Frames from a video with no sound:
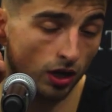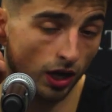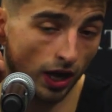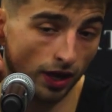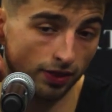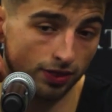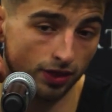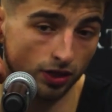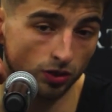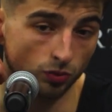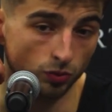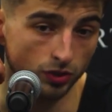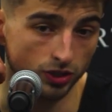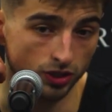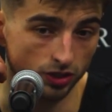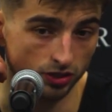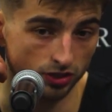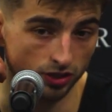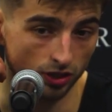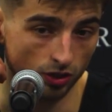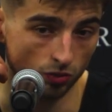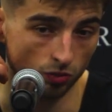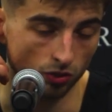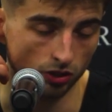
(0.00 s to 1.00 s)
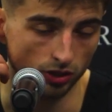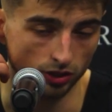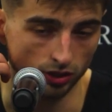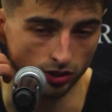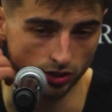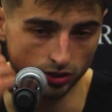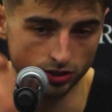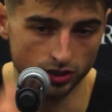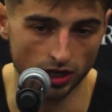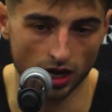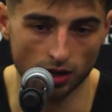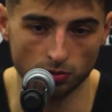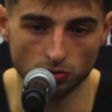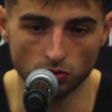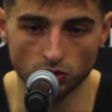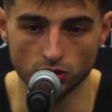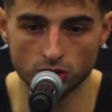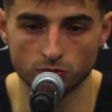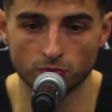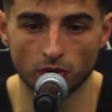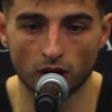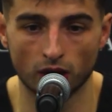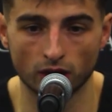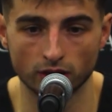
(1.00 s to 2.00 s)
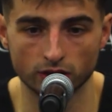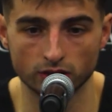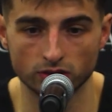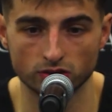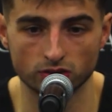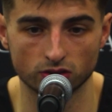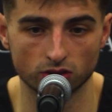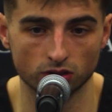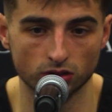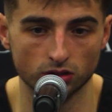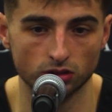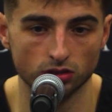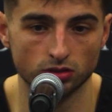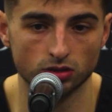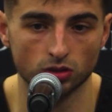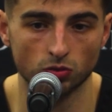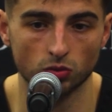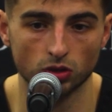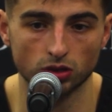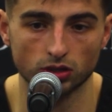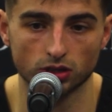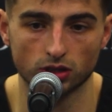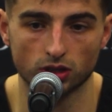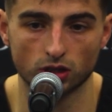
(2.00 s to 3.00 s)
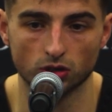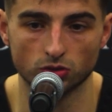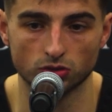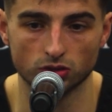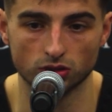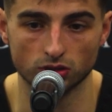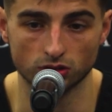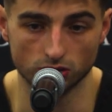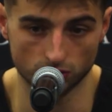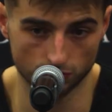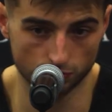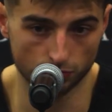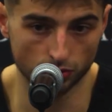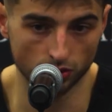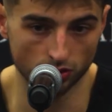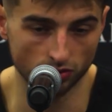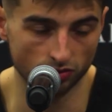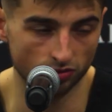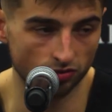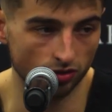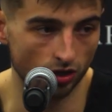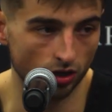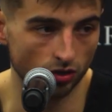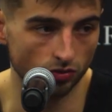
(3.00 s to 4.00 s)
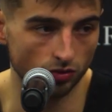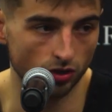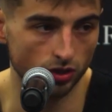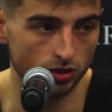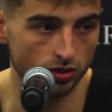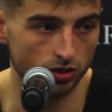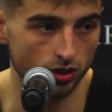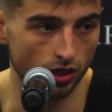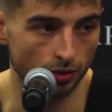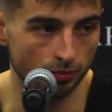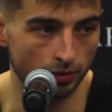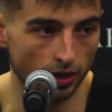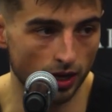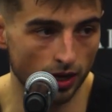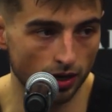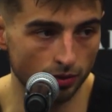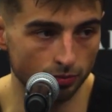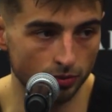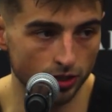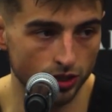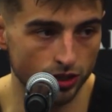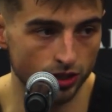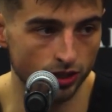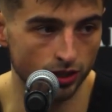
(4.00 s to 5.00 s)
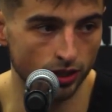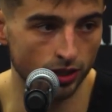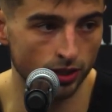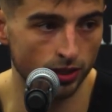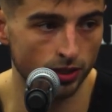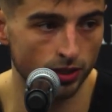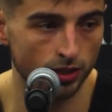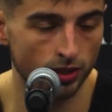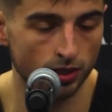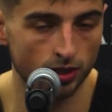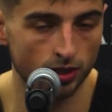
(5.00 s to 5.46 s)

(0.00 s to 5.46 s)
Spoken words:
I think we just did a really good job of responding to what the coaches put in front of us coming out of Michigan.